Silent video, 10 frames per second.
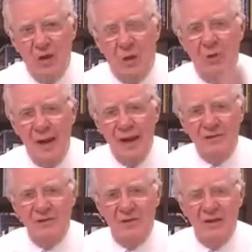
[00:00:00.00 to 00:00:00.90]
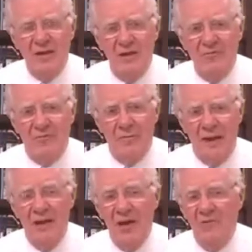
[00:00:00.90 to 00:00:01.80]
Now go back to the thinking for a
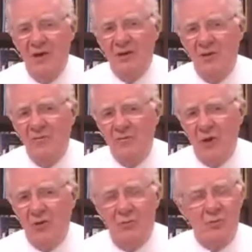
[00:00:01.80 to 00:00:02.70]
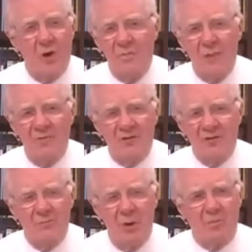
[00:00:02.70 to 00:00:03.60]
minute. Viktor Frankl wrote a
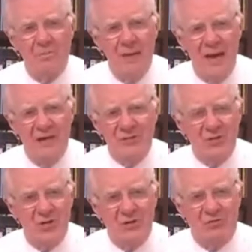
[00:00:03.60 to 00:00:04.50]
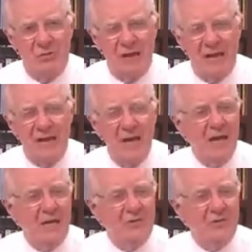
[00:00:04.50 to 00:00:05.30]
marvelous book, Man's Search for Meaning.